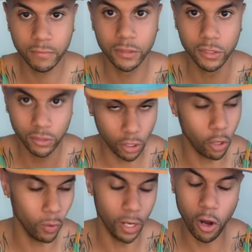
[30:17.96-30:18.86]
So
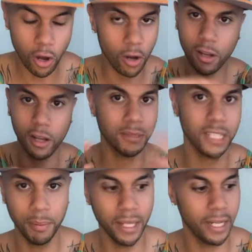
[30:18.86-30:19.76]
it all comes into
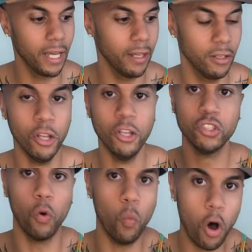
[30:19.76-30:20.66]
play together. So
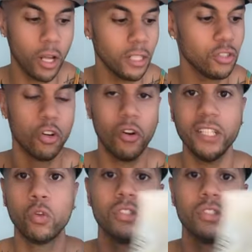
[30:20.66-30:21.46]
walnuts are a great source of